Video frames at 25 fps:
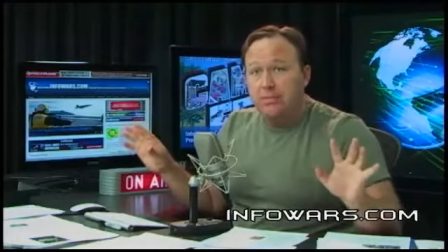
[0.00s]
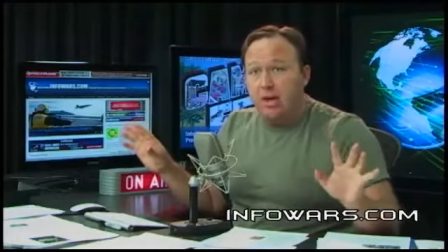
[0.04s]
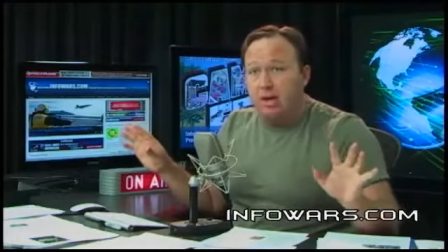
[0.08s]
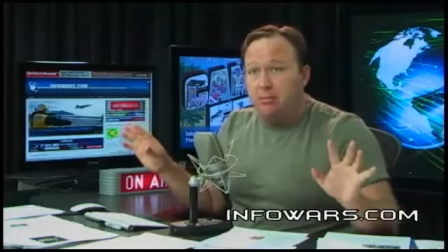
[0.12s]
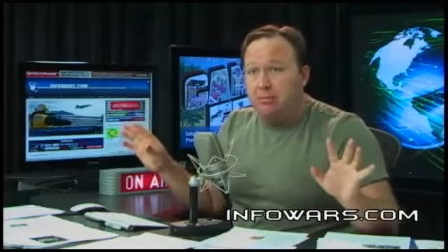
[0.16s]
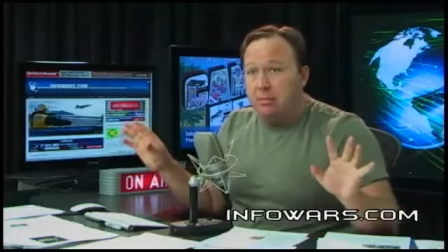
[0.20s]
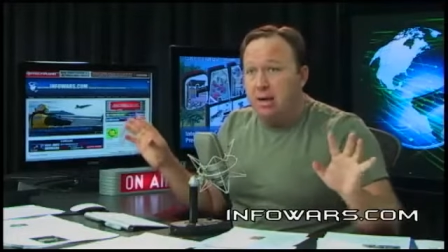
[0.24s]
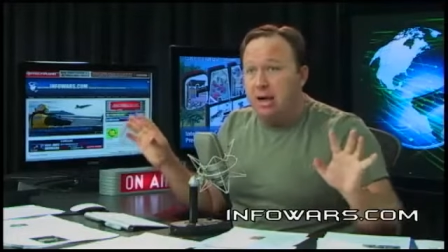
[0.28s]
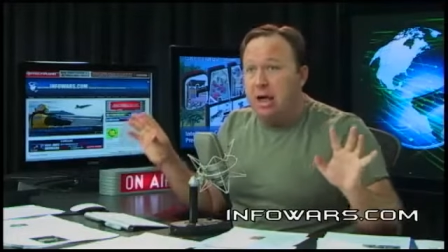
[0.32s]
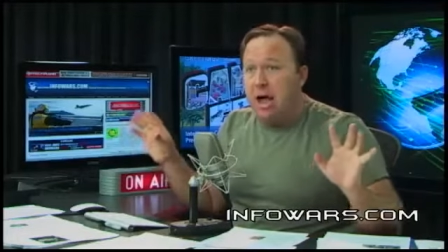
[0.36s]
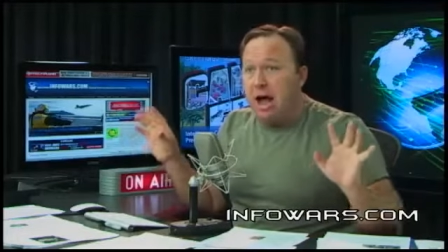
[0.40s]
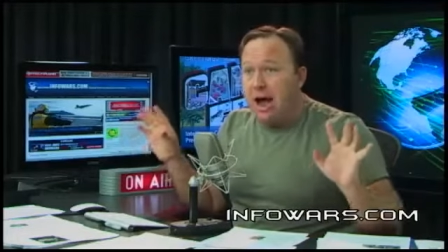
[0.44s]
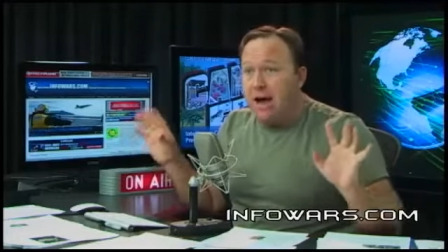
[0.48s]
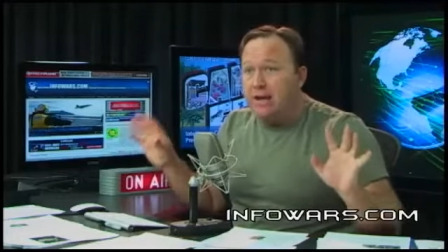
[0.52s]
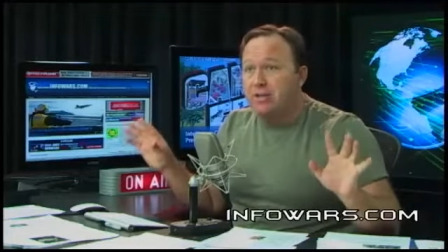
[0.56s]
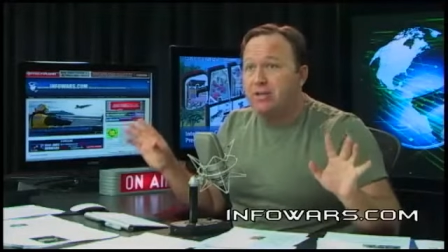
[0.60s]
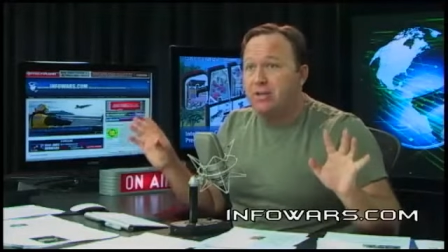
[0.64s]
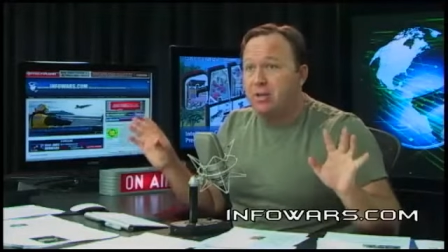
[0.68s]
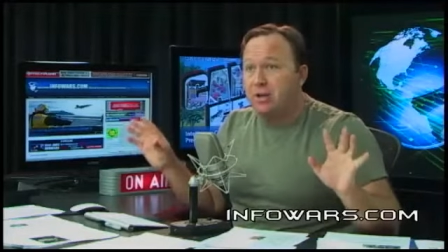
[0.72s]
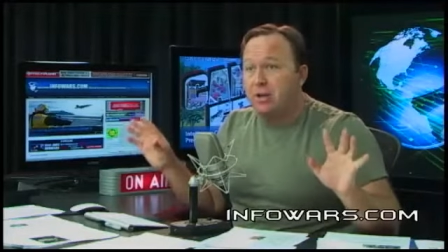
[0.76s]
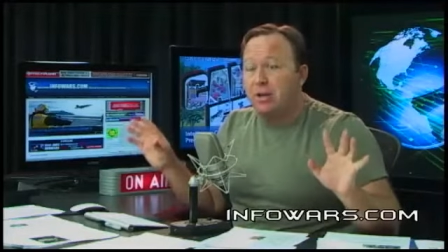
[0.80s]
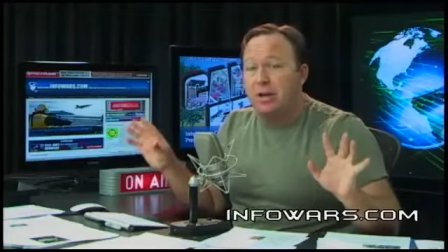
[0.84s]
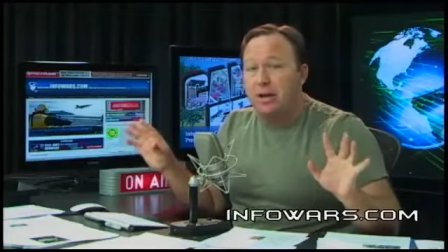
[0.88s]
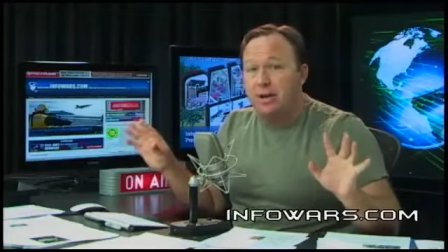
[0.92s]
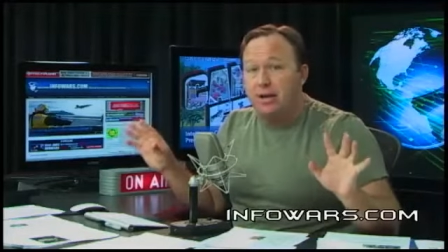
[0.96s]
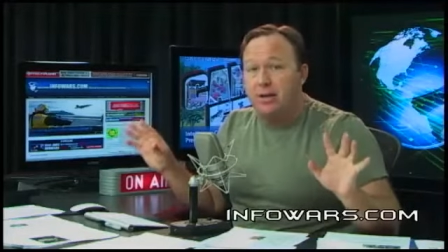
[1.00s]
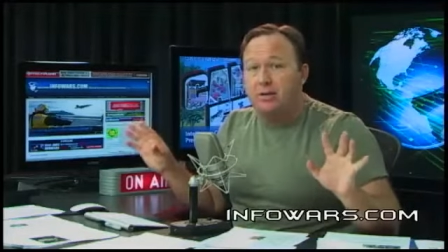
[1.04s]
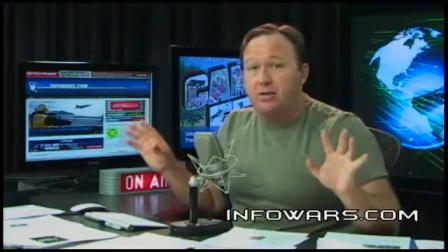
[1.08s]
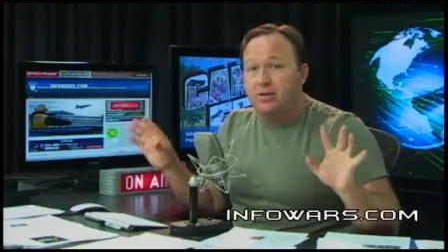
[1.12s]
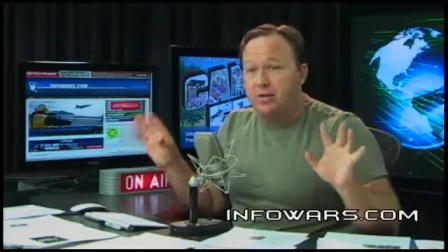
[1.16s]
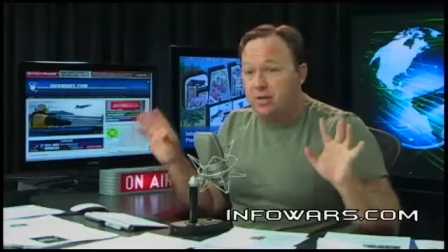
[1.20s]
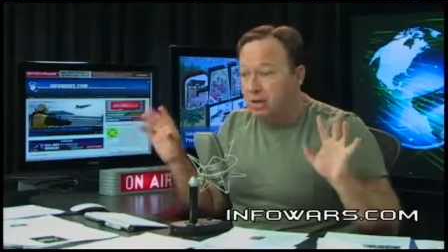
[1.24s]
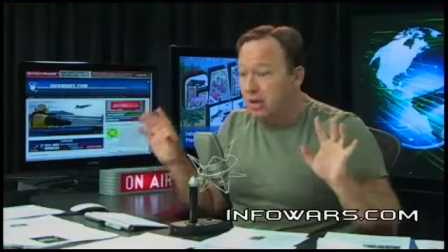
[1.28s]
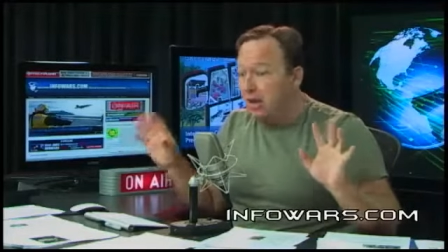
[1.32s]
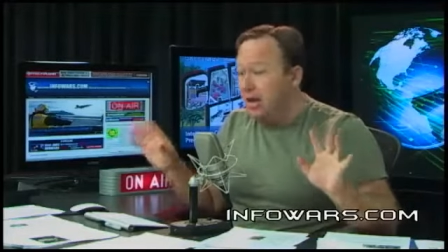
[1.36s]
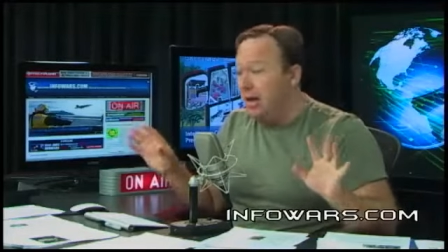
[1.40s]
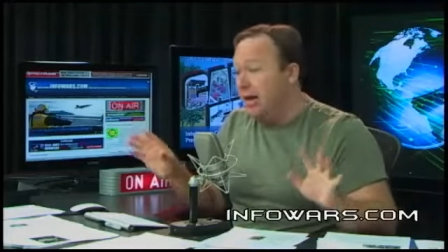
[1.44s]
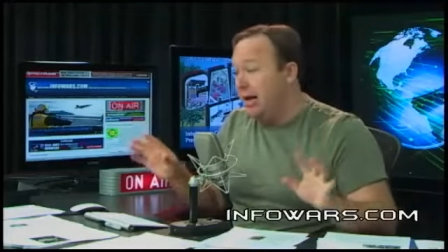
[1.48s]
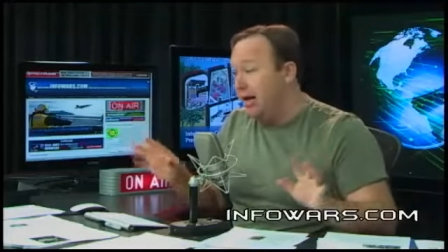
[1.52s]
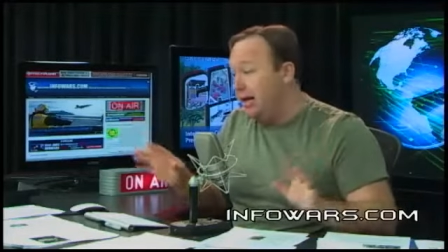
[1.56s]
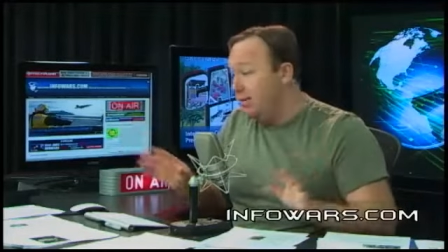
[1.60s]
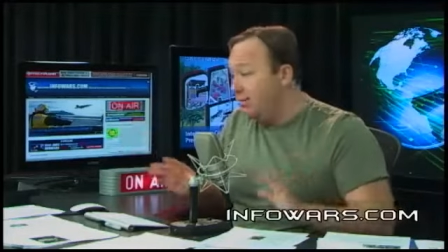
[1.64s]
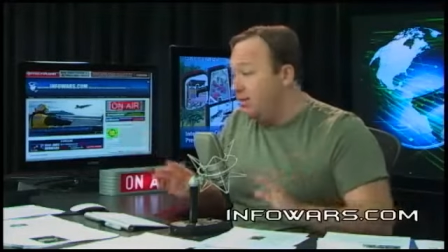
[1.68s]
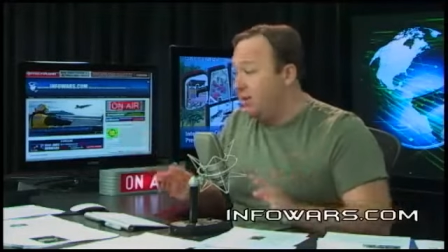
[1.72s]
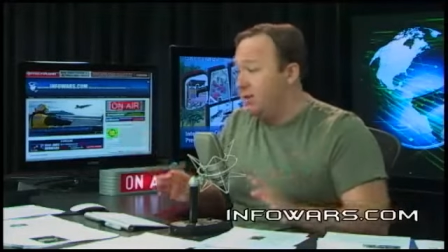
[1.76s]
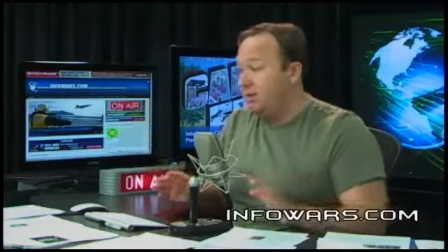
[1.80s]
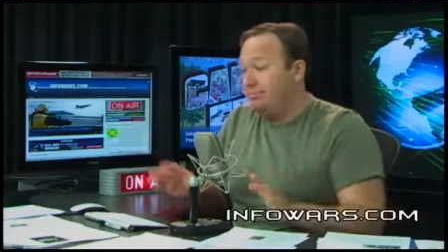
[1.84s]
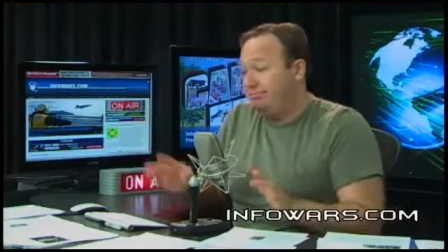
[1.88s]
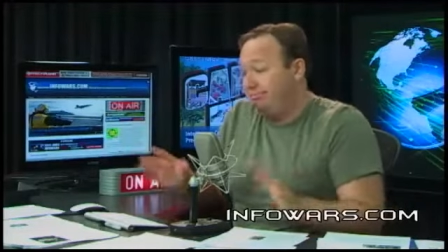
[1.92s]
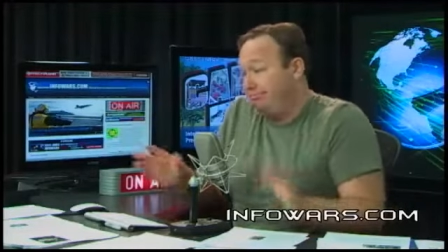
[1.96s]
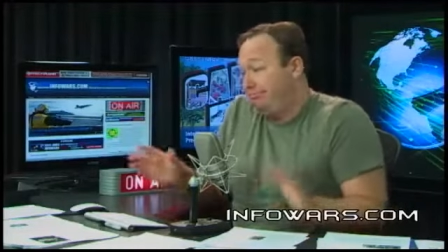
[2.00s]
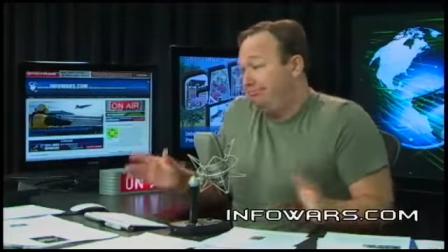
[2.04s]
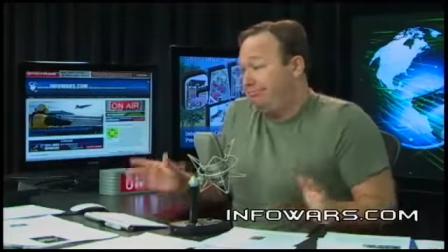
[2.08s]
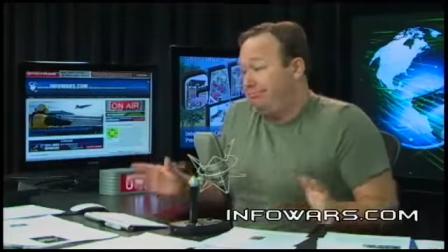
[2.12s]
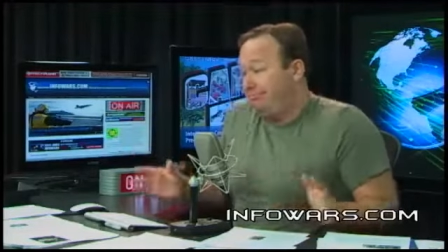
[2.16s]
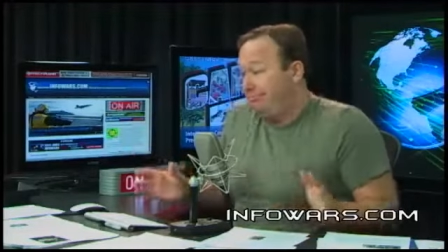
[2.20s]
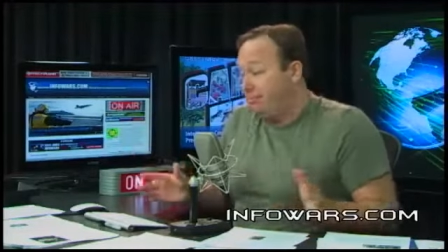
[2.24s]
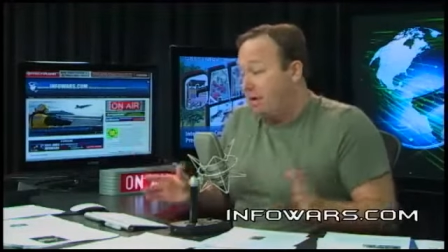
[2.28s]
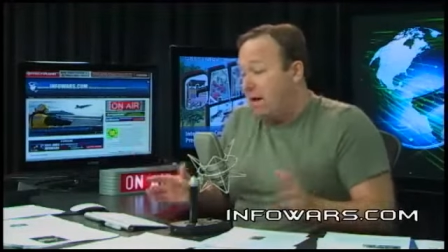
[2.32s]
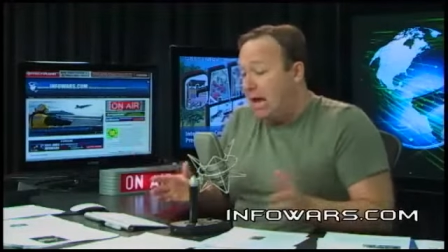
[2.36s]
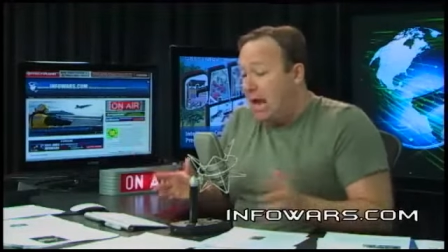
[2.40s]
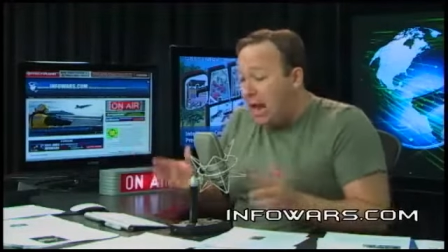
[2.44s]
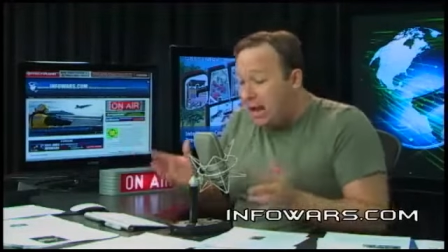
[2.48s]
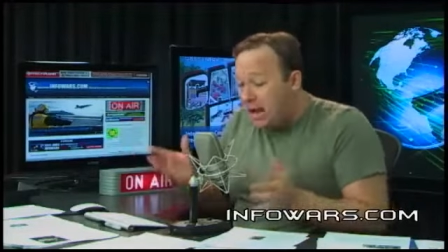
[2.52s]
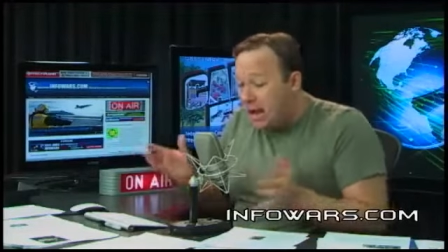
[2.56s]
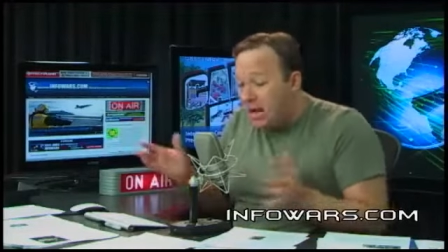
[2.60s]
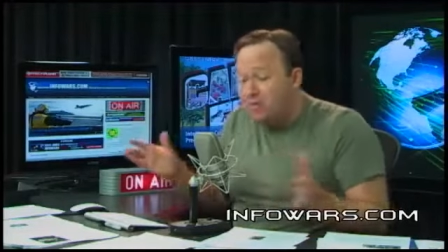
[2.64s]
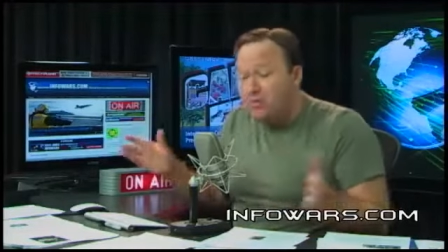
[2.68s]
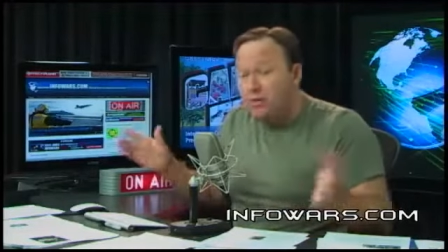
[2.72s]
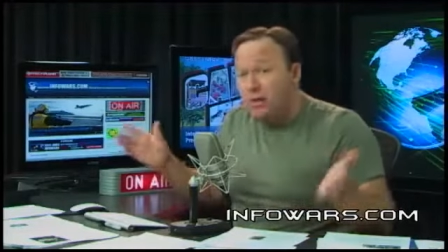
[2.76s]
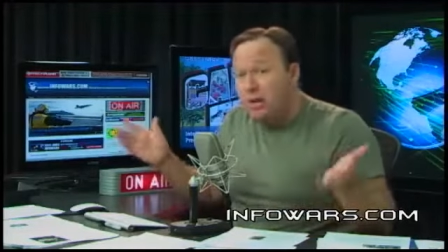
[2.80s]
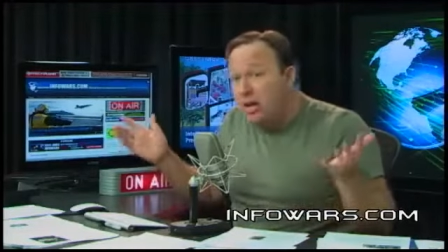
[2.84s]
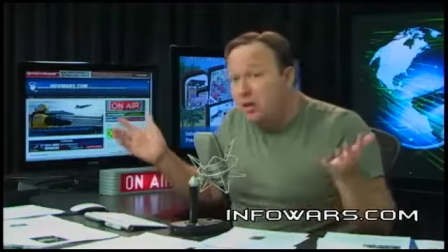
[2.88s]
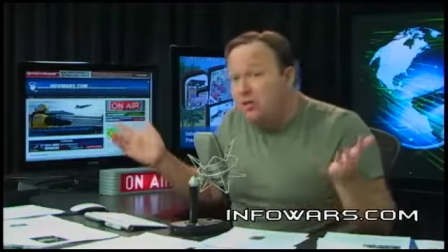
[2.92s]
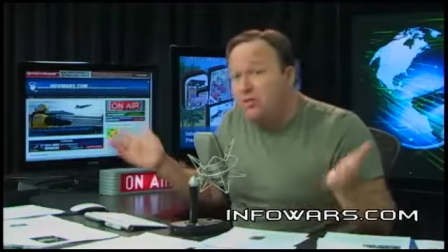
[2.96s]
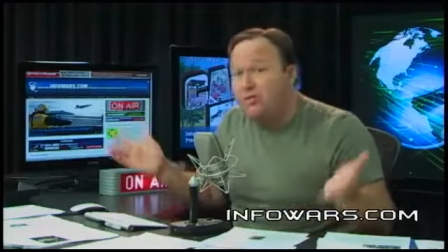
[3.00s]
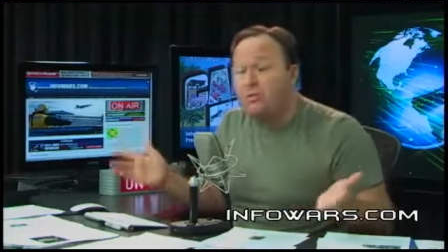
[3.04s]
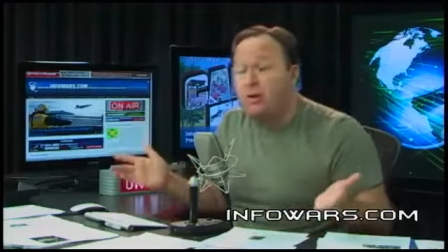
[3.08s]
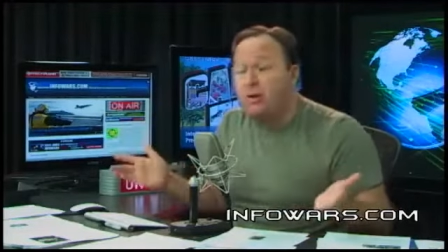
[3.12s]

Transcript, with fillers: and being isolated slaves, well, I guess it is